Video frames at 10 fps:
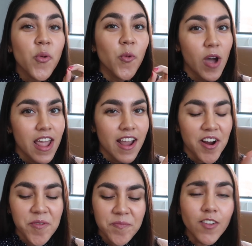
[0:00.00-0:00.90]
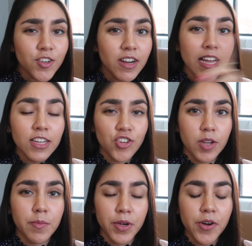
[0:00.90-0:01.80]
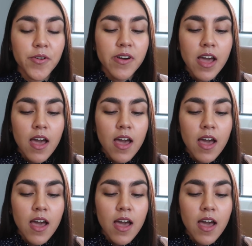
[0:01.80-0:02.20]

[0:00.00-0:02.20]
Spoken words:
wet hair. After I shampoo,